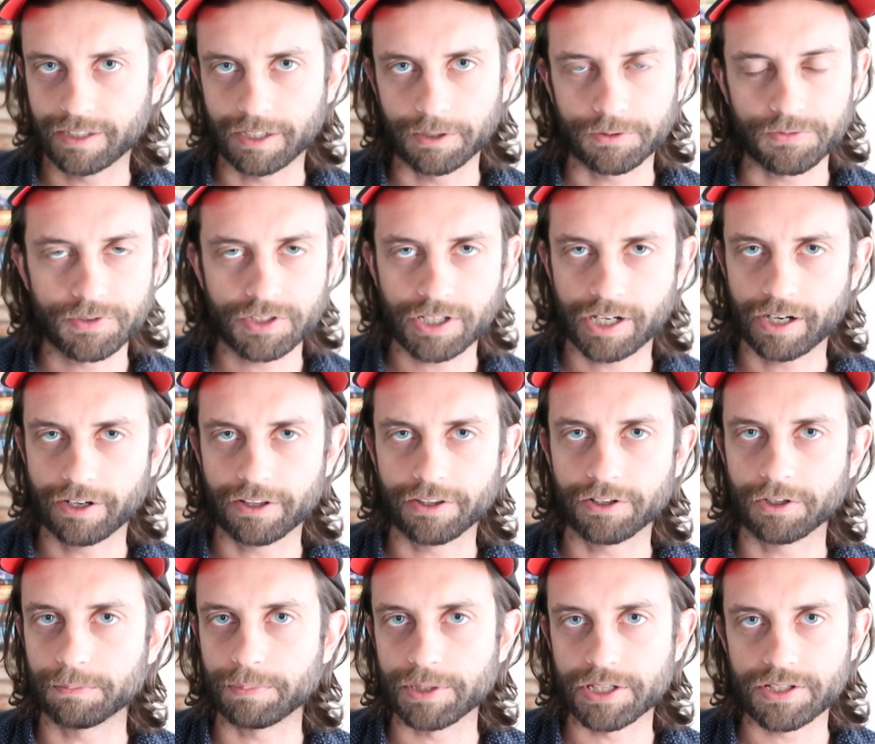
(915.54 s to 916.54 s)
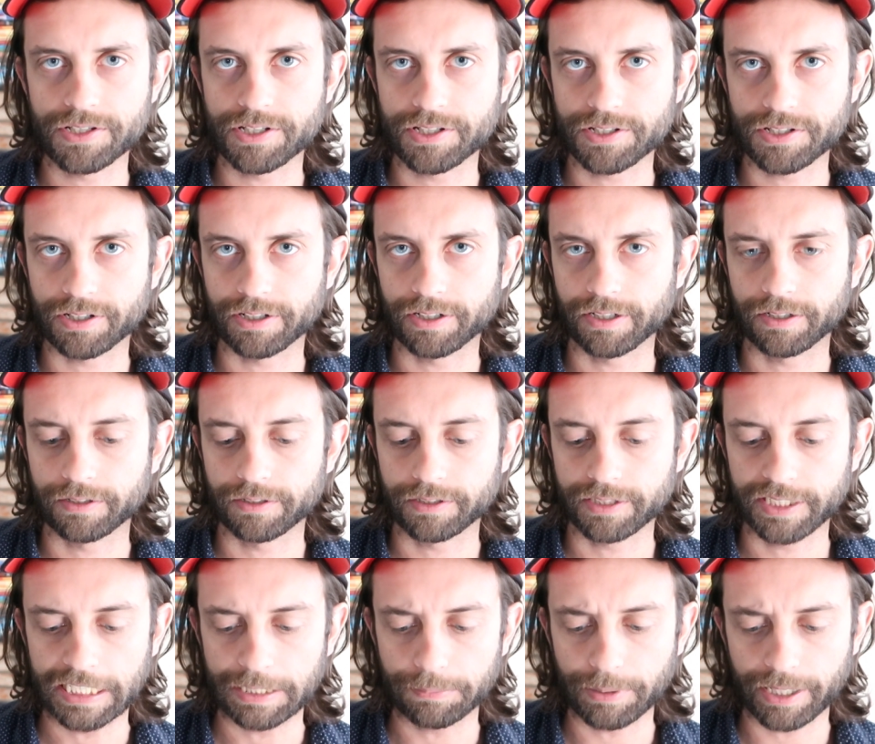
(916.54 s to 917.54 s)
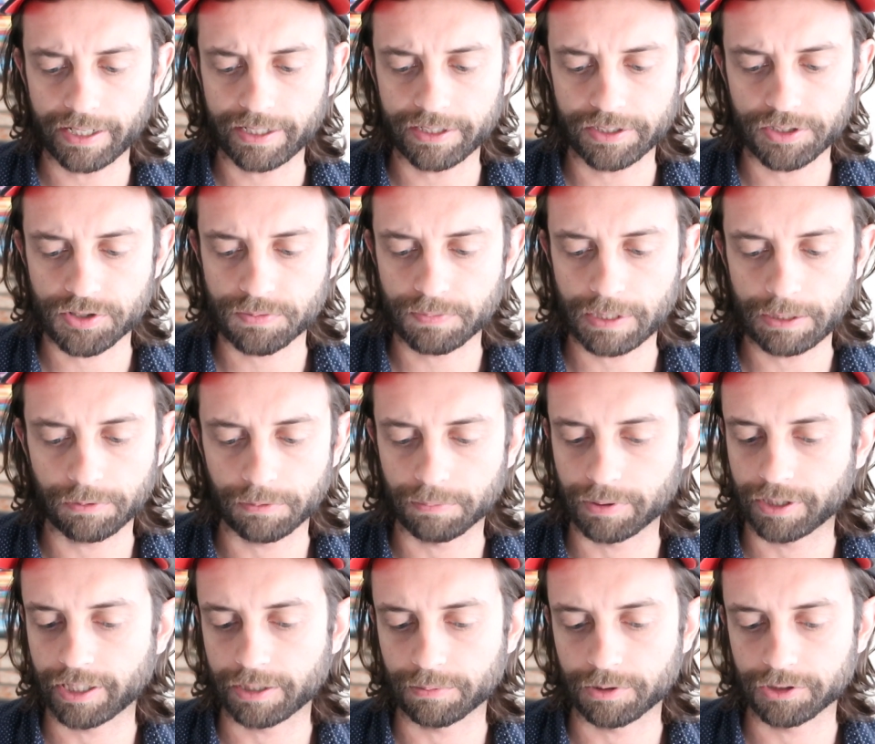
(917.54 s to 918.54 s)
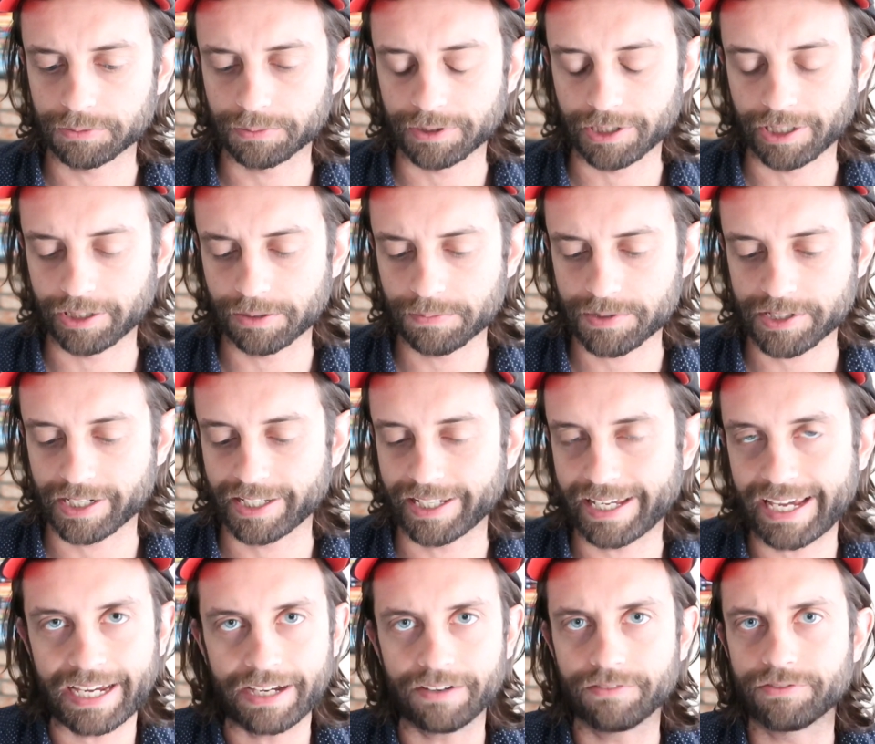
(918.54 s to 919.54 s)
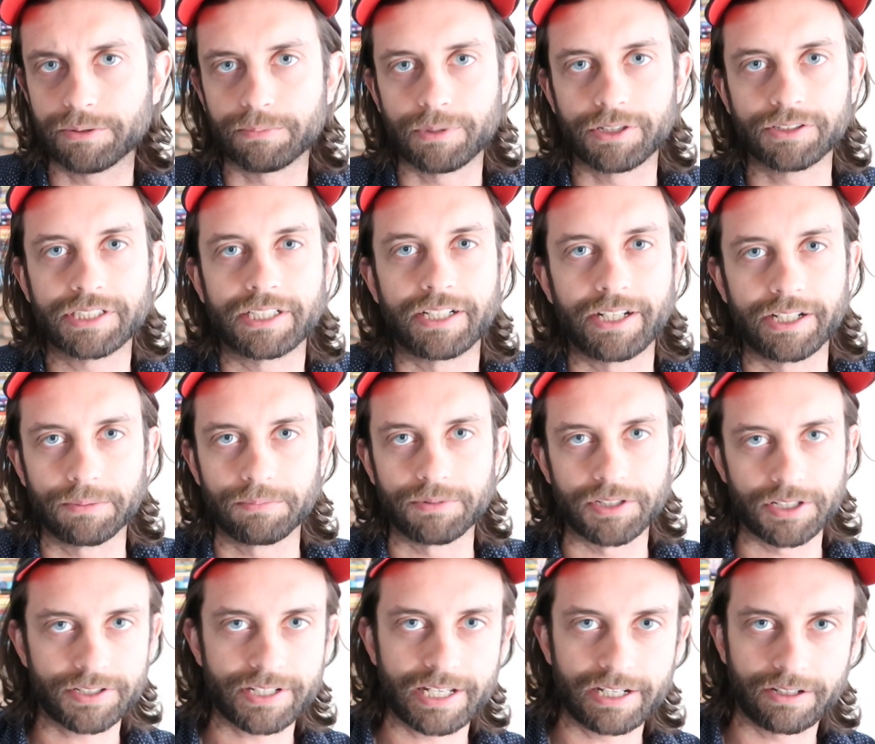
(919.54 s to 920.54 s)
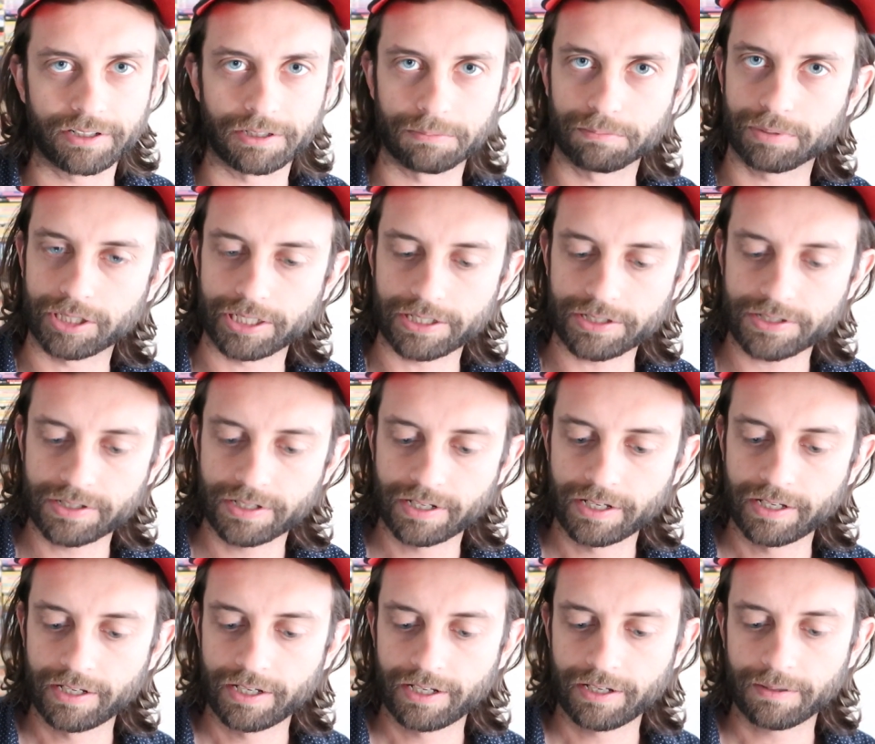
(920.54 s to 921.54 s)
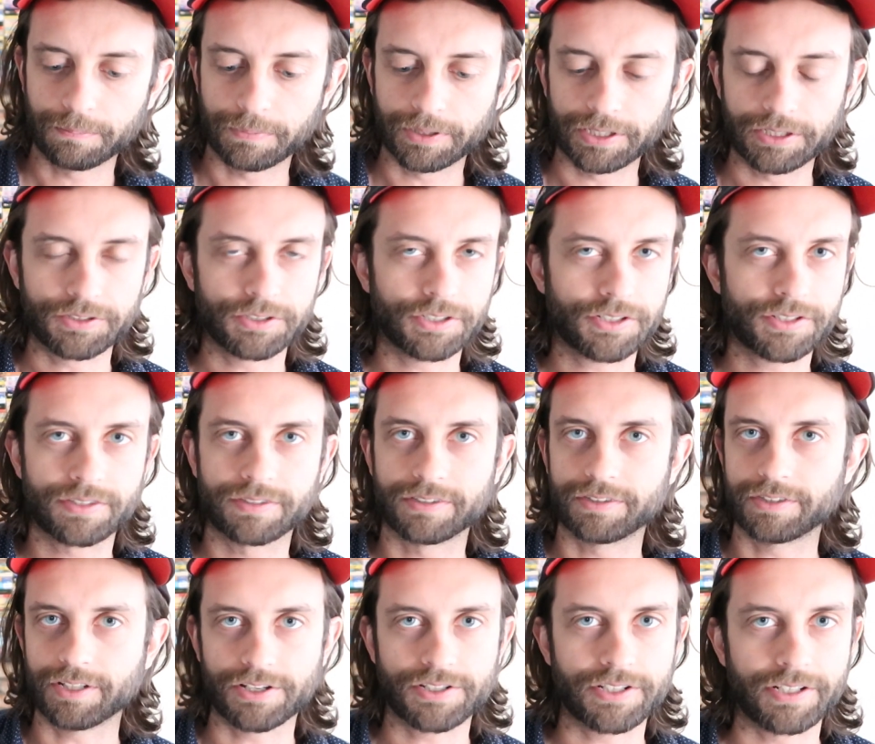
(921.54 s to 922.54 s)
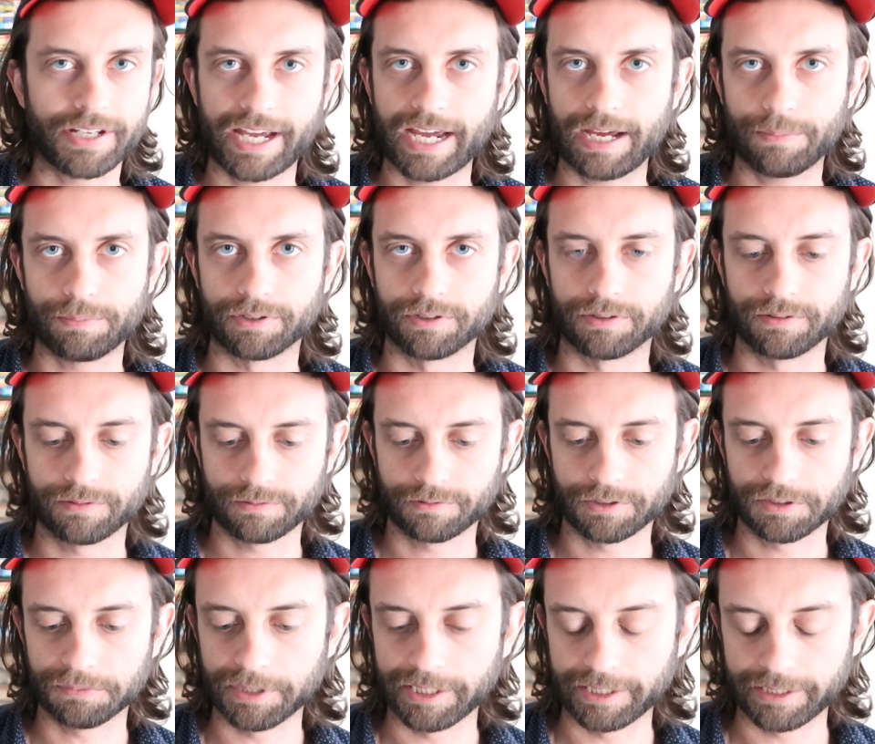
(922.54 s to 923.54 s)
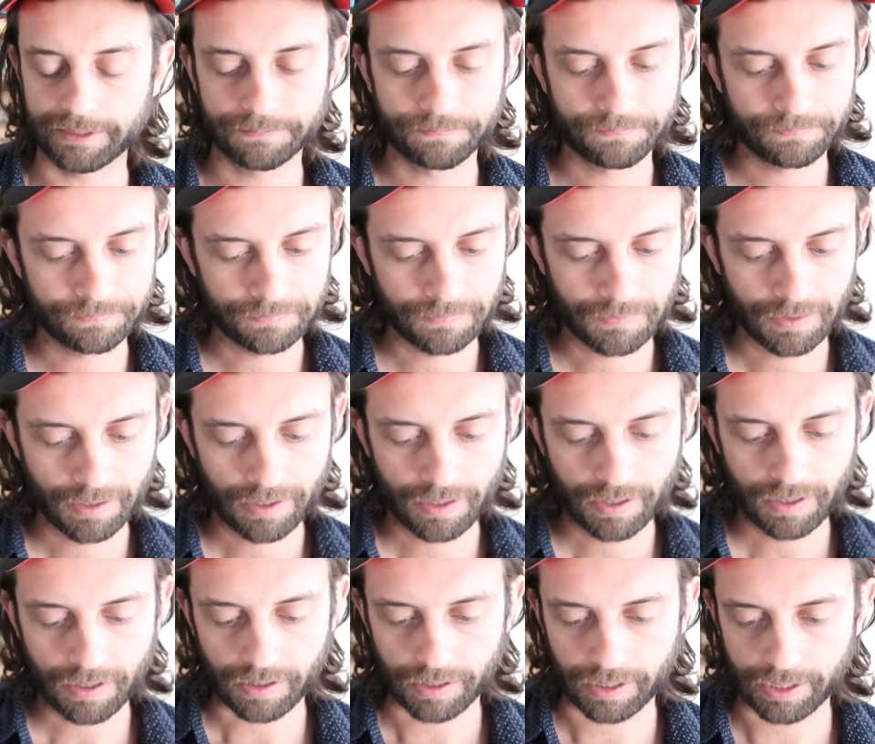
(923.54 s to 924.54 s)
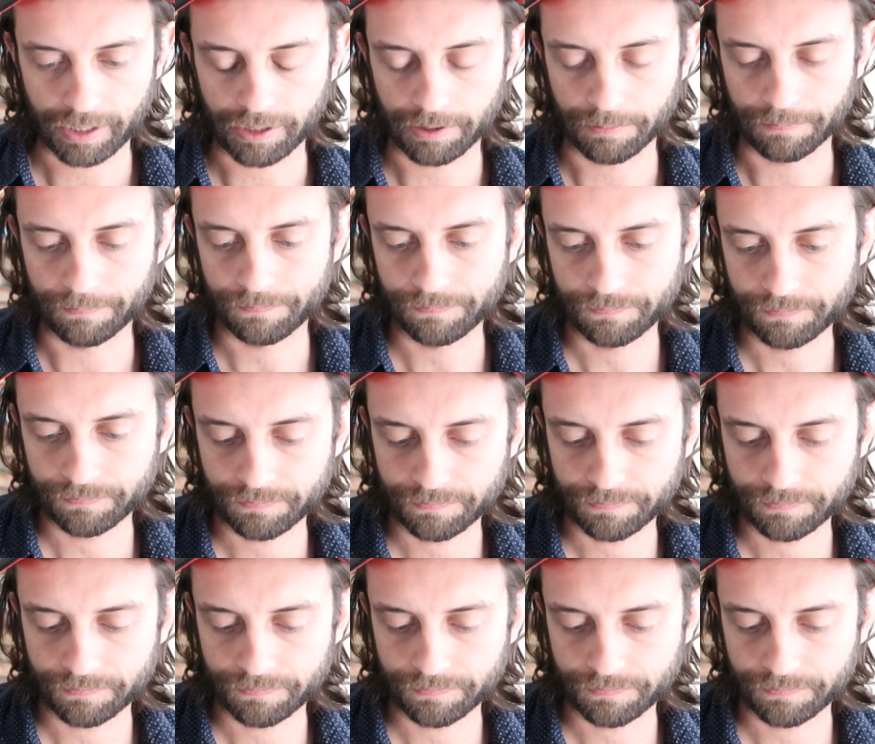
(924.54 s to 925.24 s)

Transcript: a ton of their business on eBay is people buying multiple items, and I have the multi-item discount in place, but it just doesn't happen with me. Um,